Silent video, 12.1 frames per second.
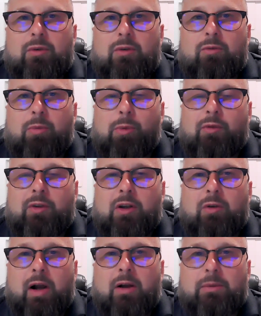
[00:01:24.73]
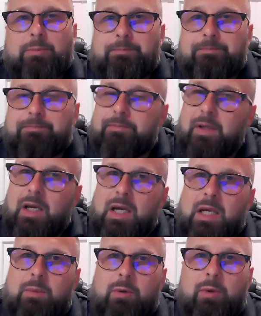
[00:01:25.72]
removing grout,
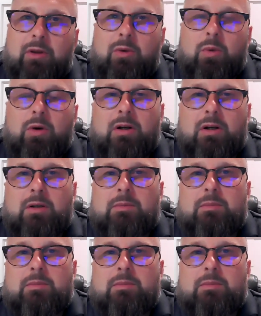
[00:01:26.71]
and we went to work.